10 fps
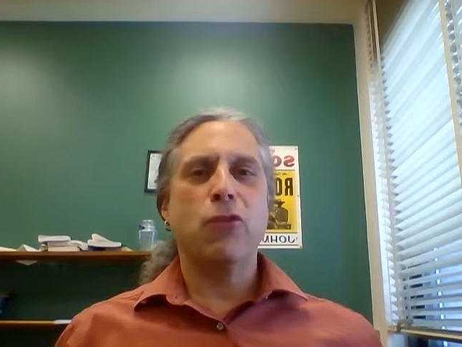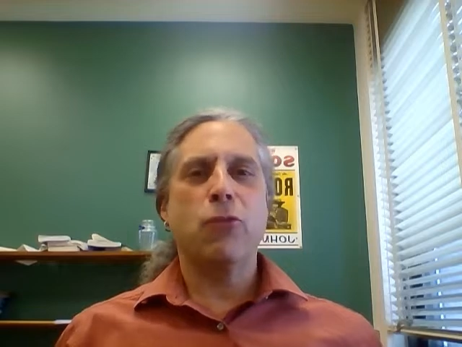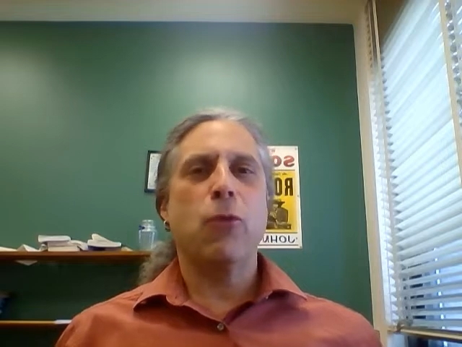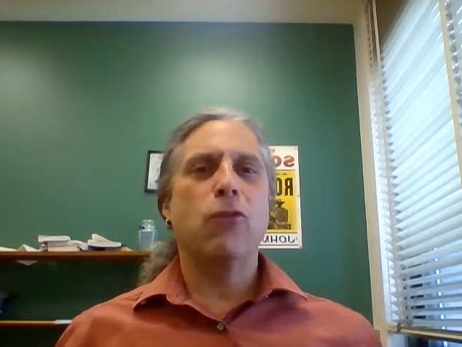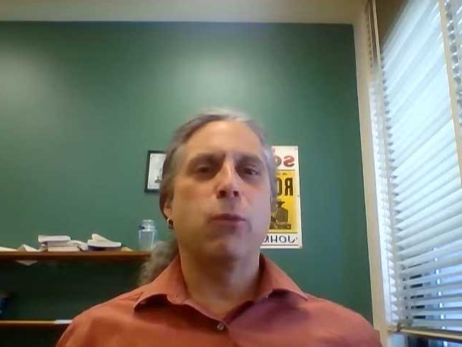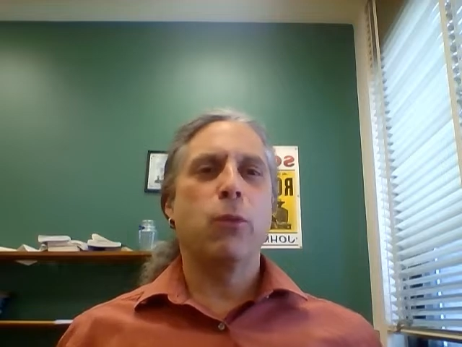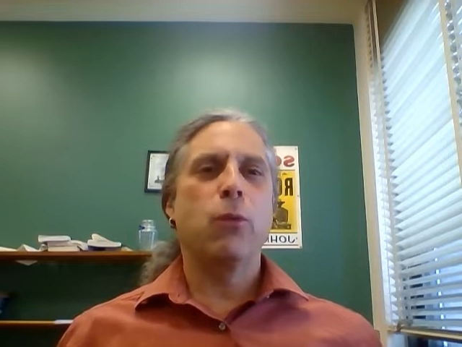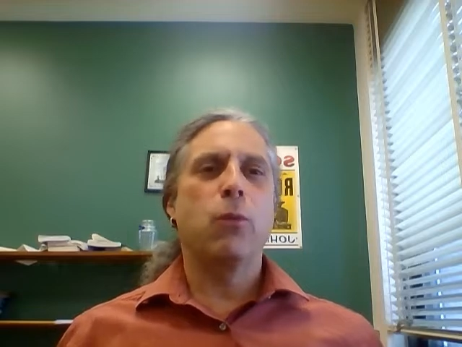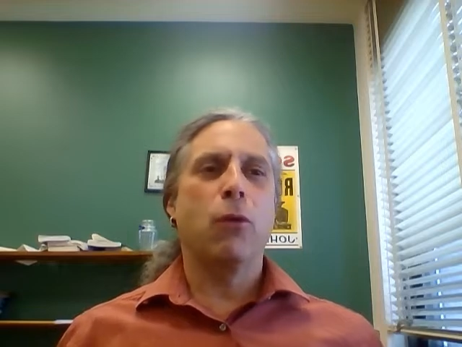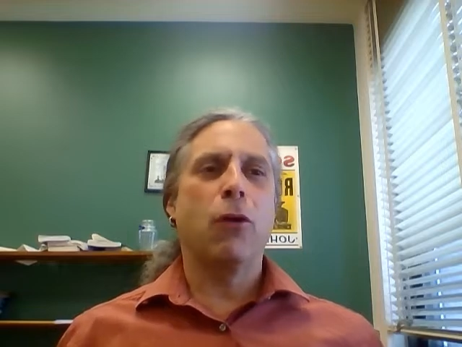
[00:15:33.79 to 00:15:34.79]
which ones
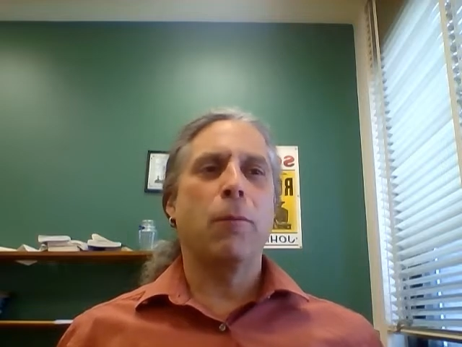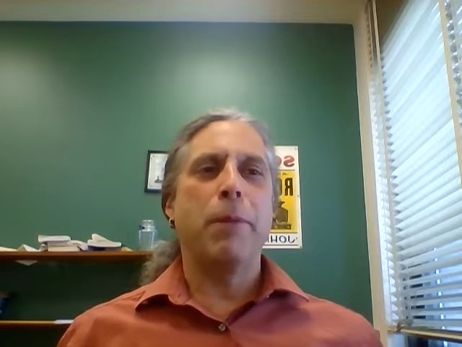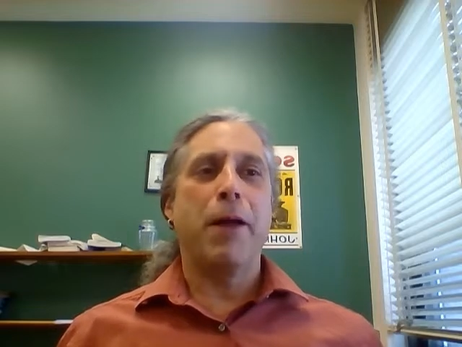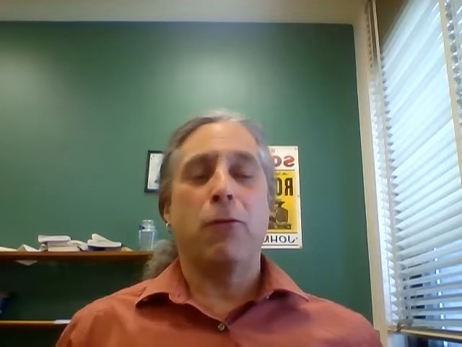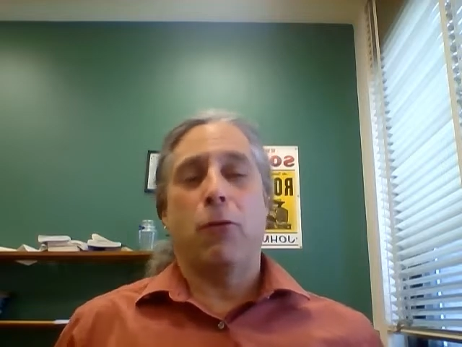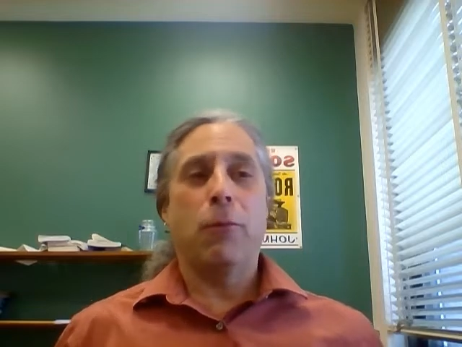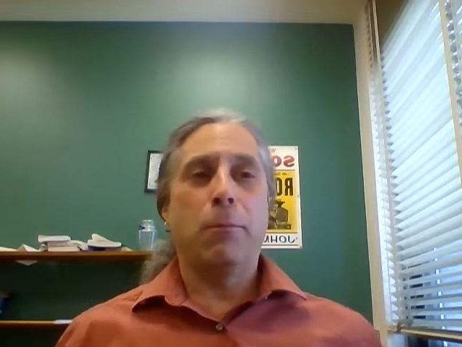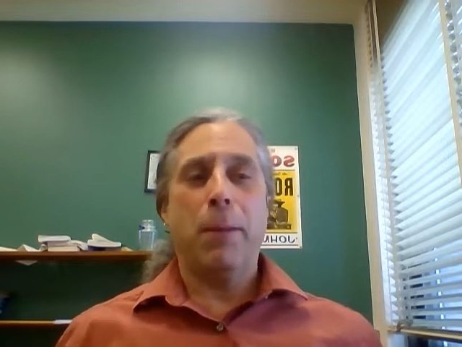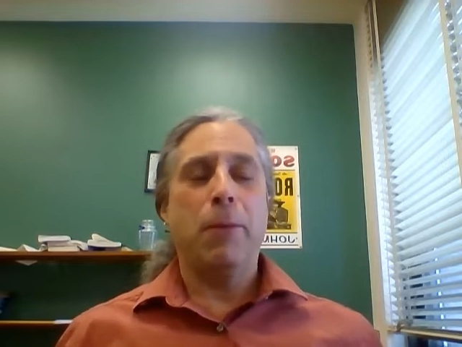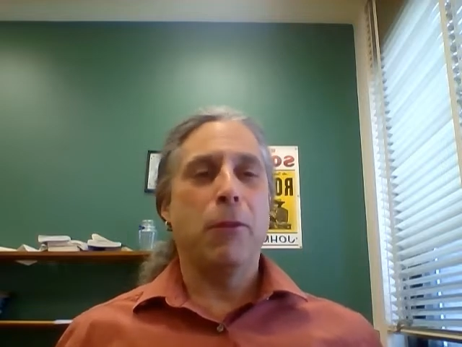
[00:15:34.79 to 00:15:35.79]
would work better
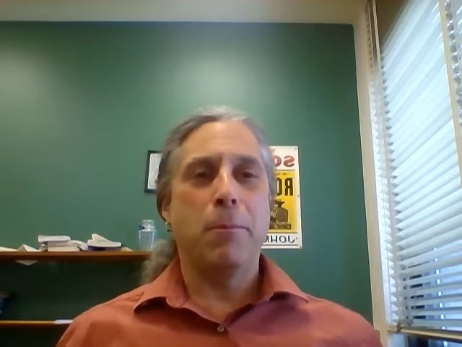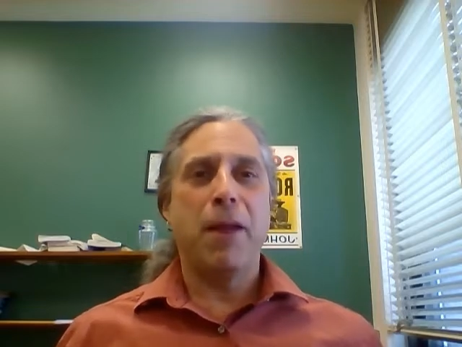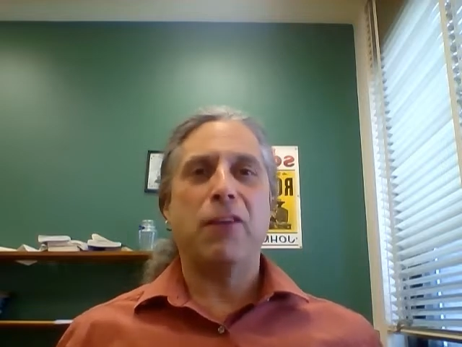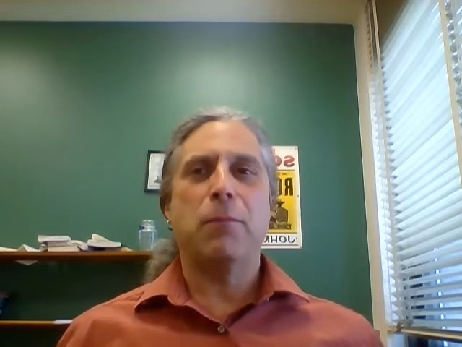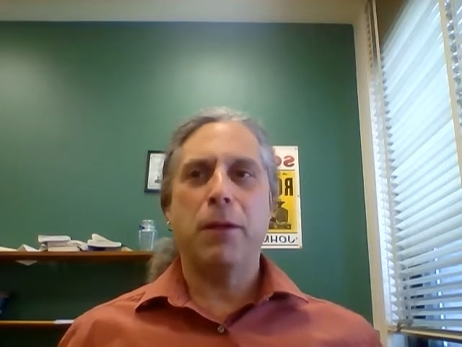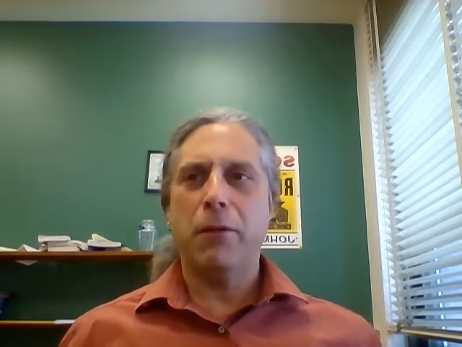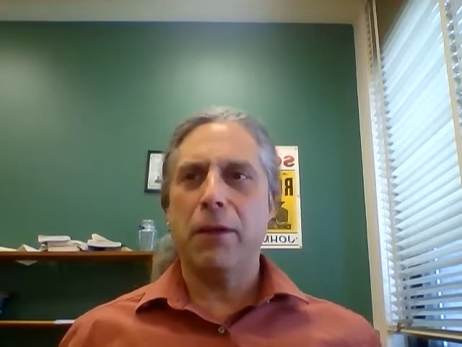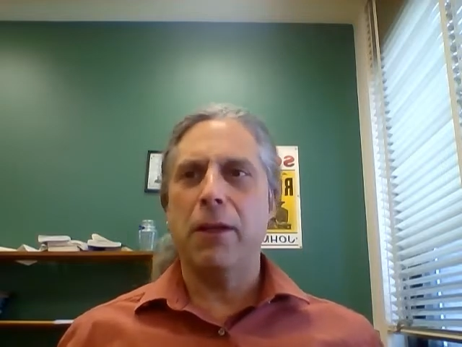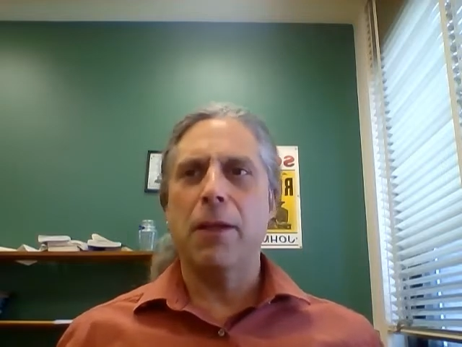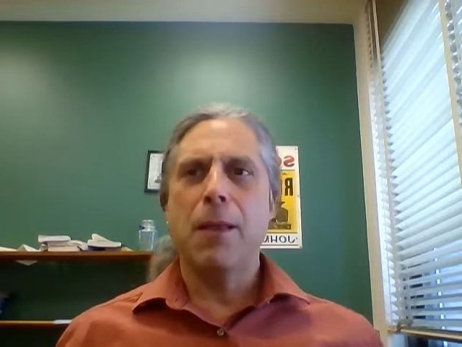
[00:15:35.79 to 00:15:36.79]
or maybe are the best
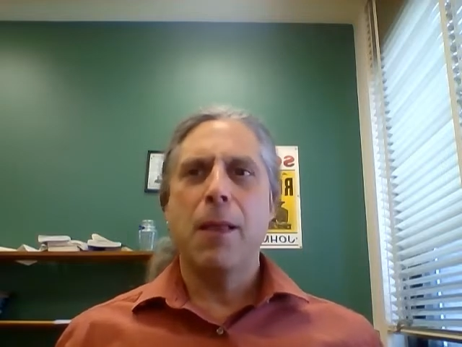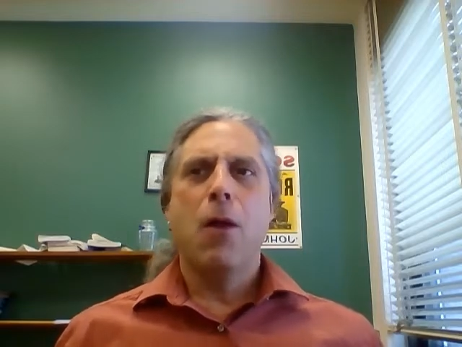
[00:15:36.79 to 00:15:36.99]
period.